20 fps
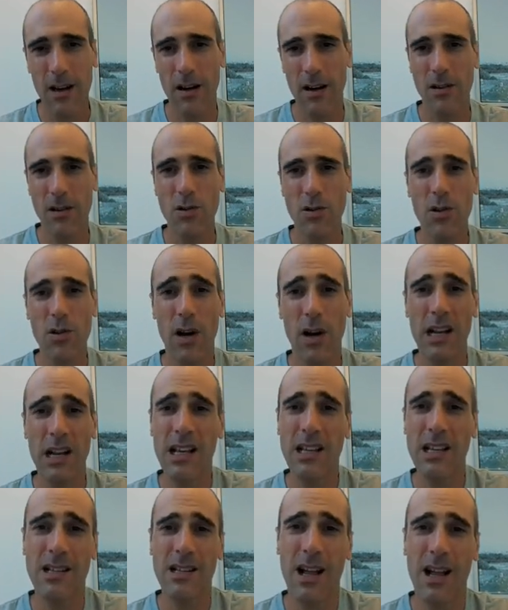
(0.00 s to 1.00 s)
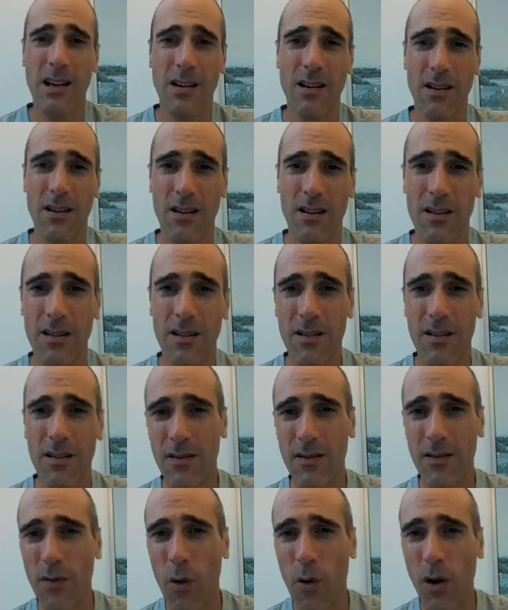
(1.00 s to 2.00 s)
Uh, usually it's like
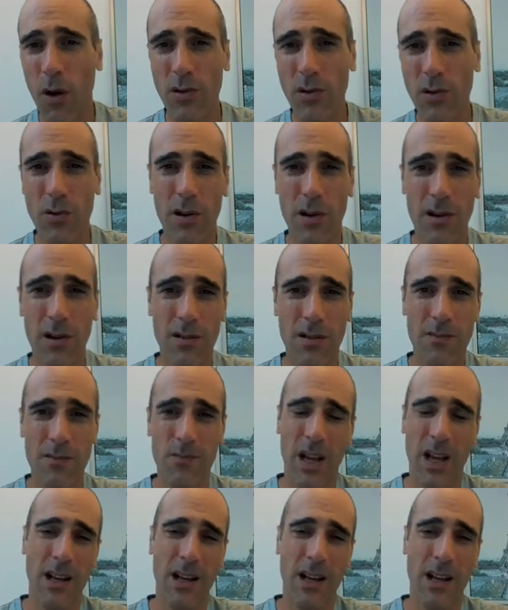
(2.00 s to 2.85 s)
uh, 400,